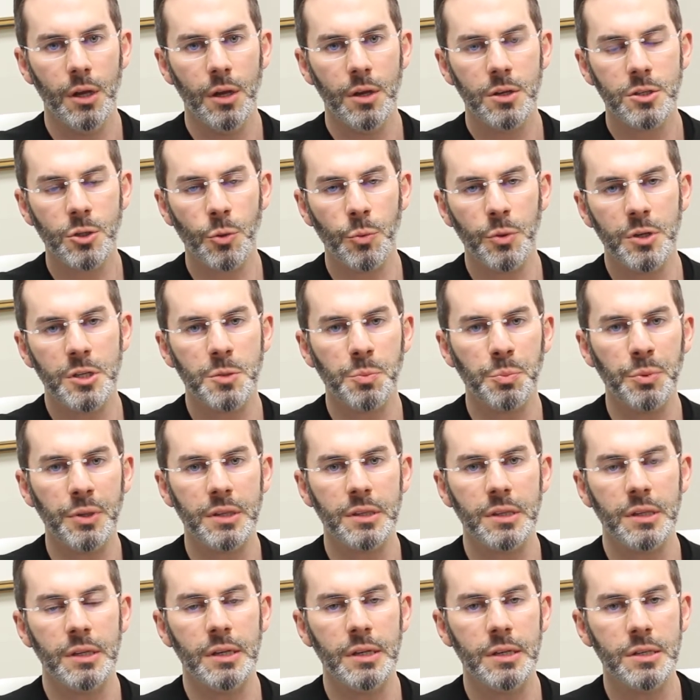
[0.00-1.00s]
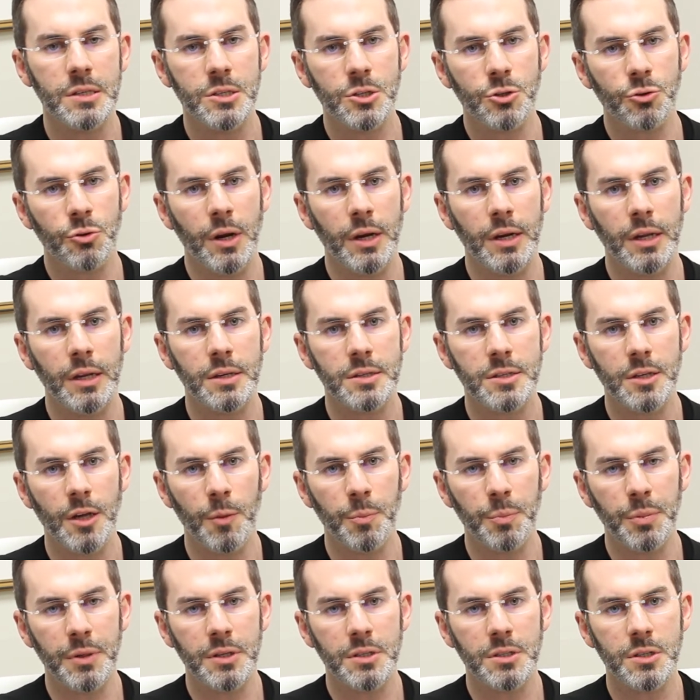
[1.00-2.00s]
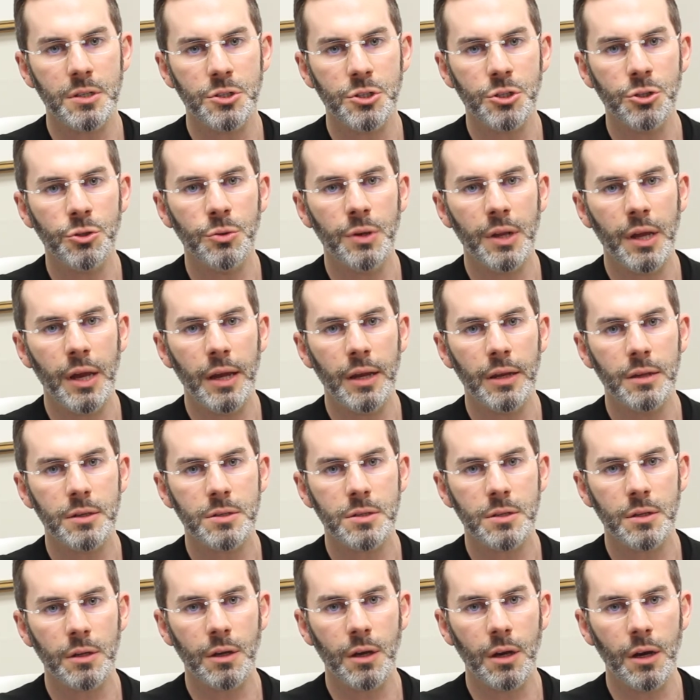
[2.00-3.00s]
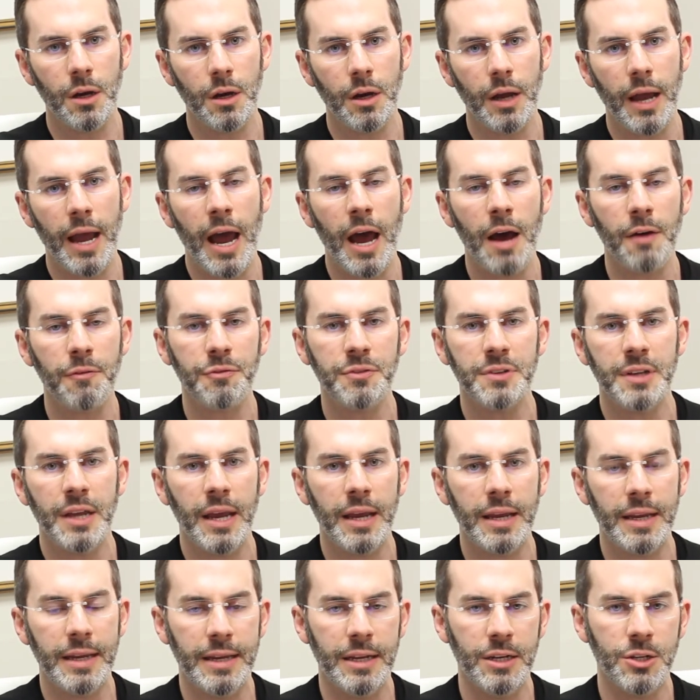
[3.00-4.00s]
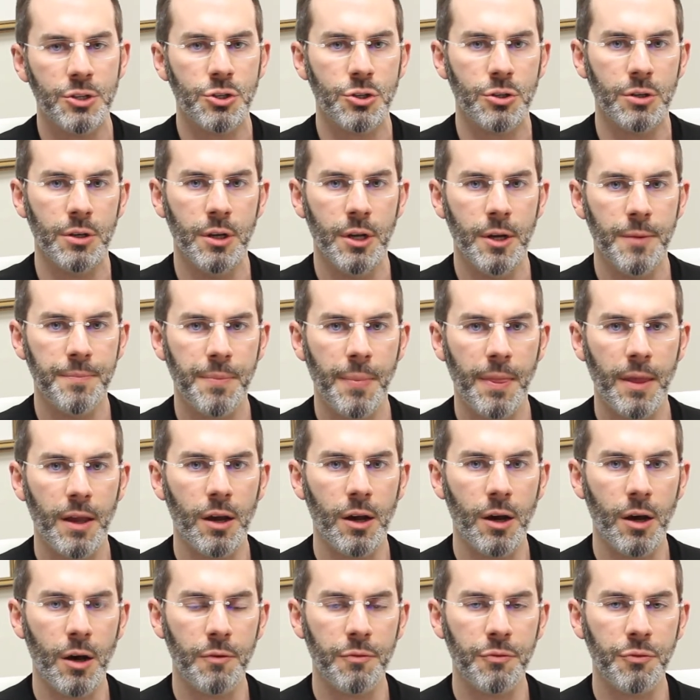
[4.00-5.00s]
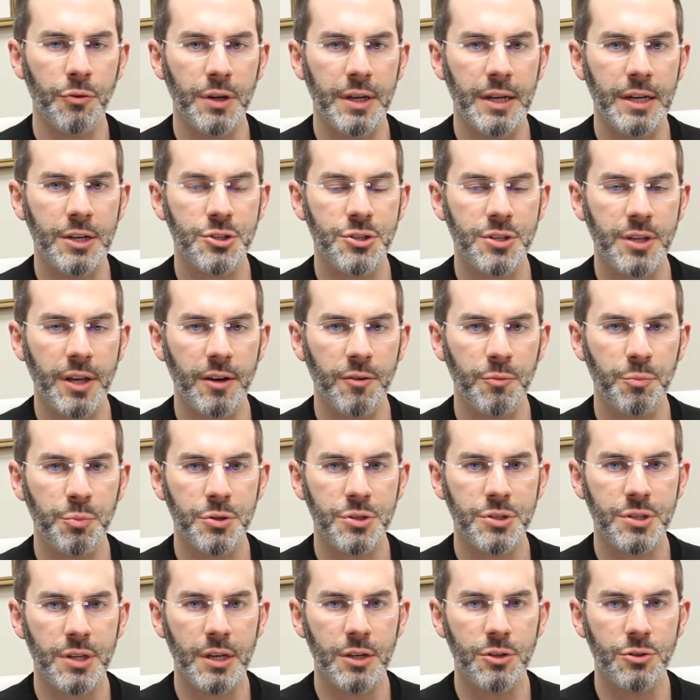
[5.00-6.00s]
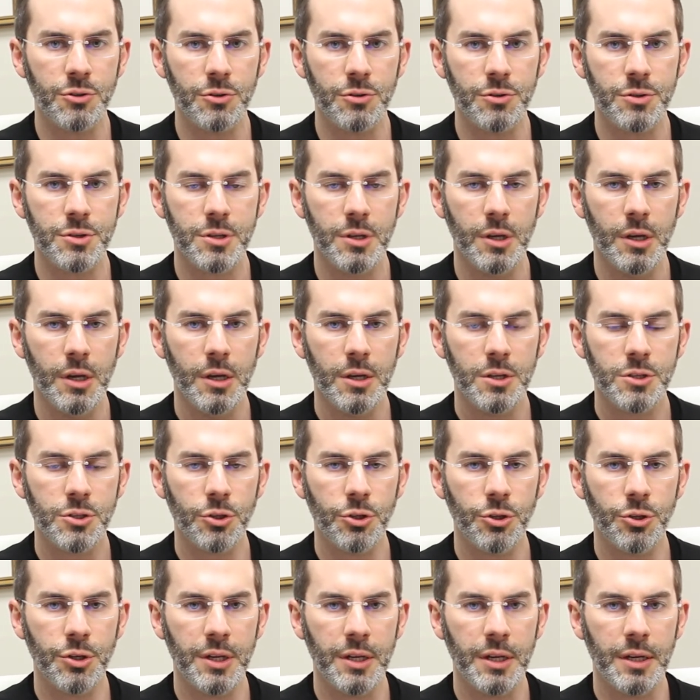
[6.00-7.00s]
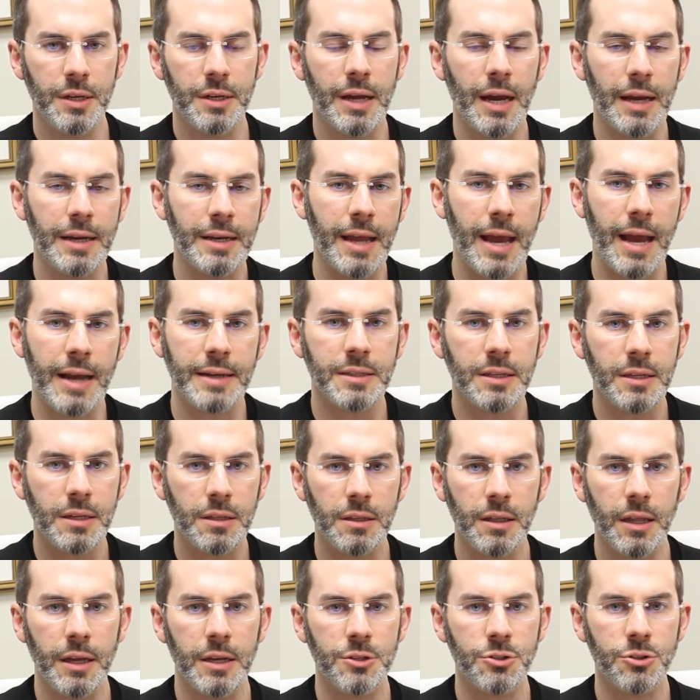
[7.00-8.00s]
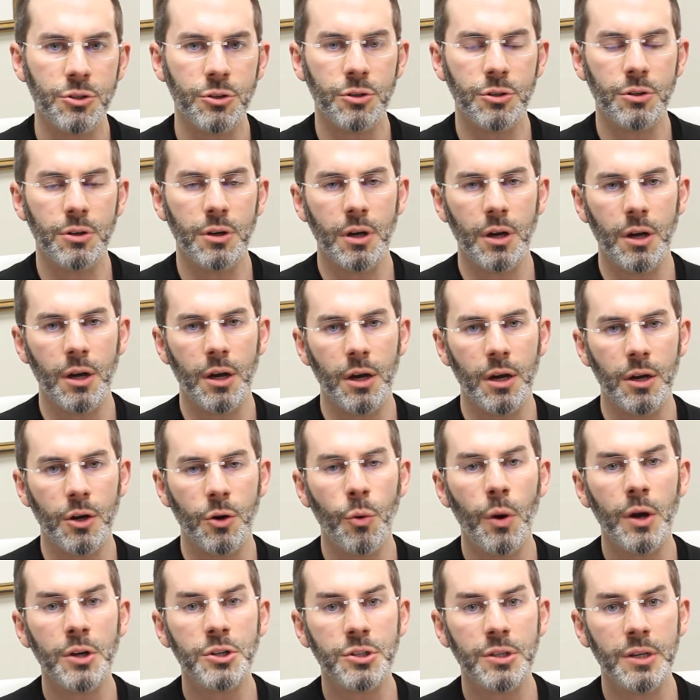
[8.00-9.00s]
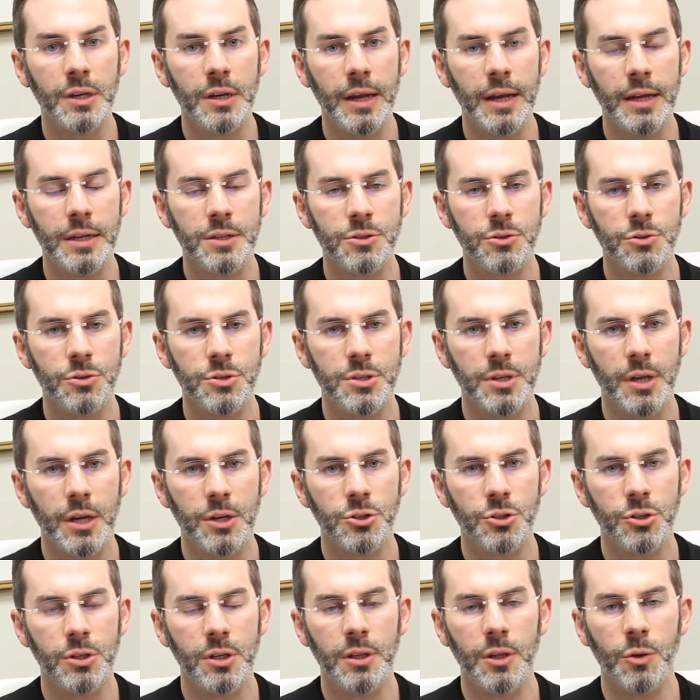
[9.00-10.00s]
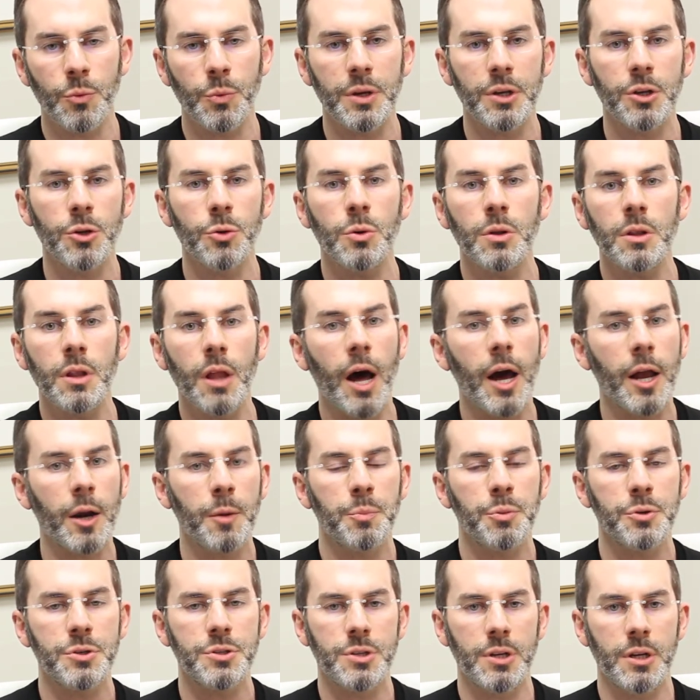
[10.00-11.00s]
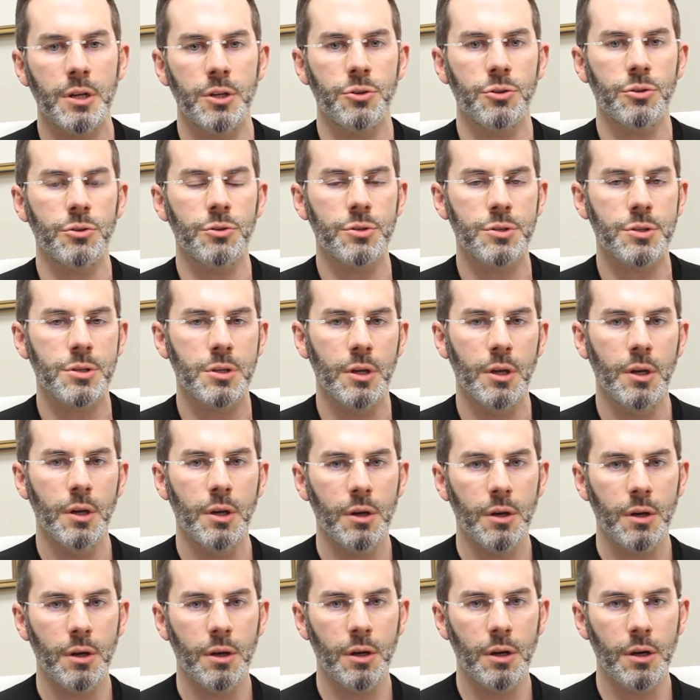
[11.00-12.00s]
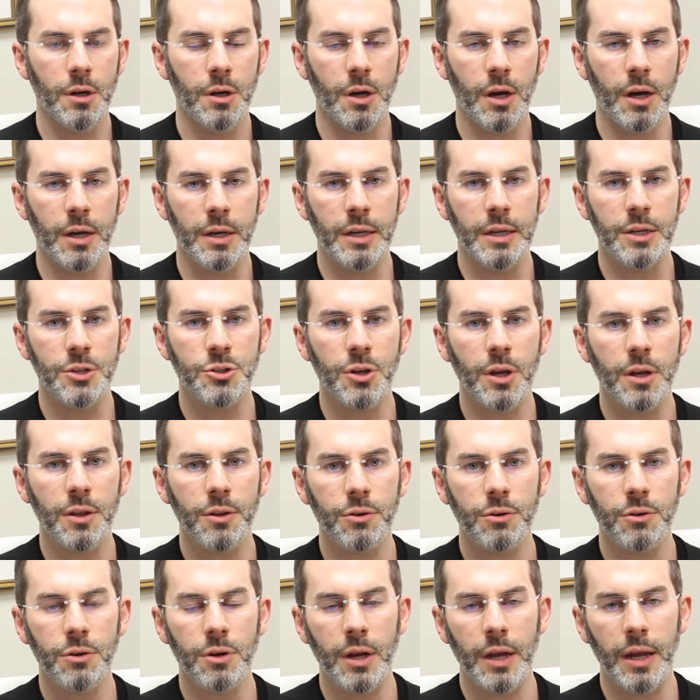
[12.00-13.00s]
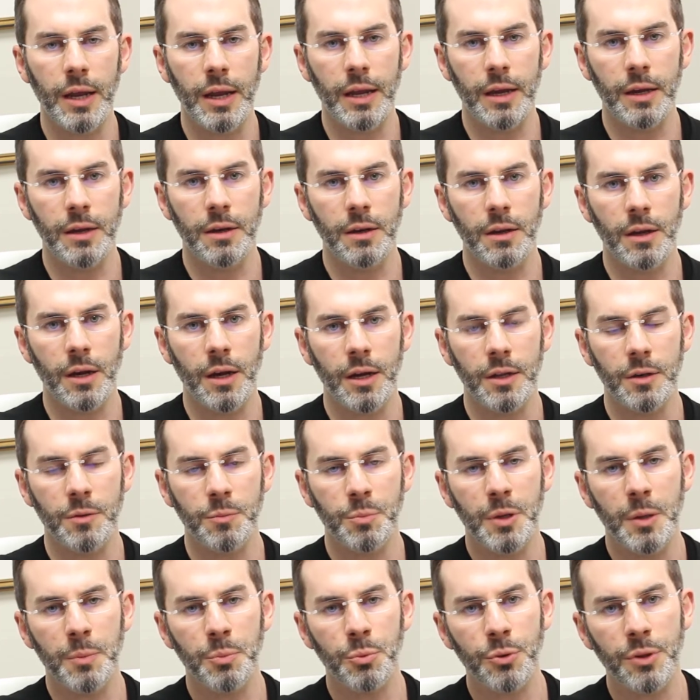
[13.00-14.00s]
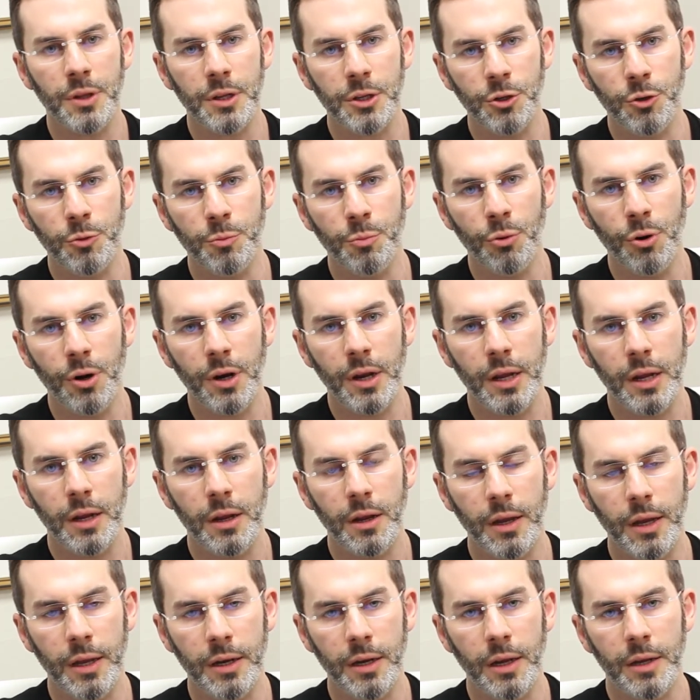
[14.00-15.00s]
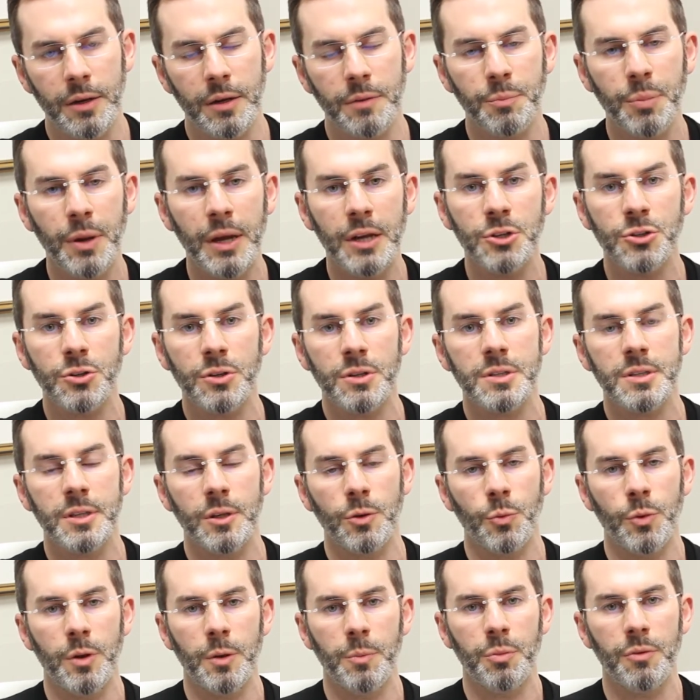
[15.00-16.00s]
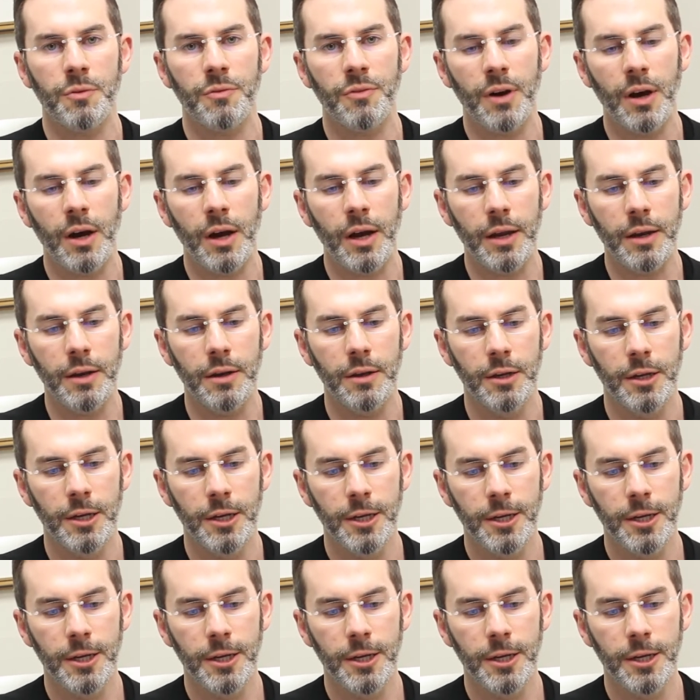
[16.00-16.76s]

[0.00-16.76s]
So we split these trainings up into 2 days, half day each for each set of procedures. So you get a didactic lecture, question and answer session, and then we do a lot of procedures on each other and on people that you bring and on patients that we provide.